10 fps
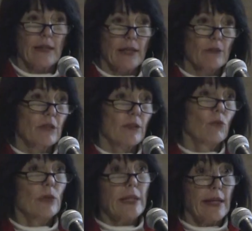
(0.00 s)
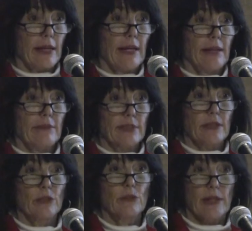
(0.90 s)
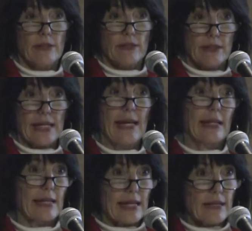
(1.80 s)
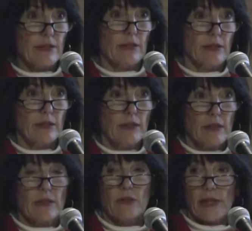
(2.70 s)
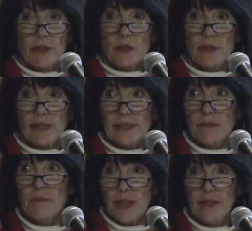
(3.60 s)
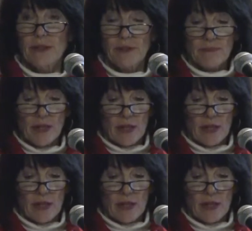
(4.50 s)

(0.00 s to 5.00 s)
And the one we have in the US is tannic and tart. So I actually like it better.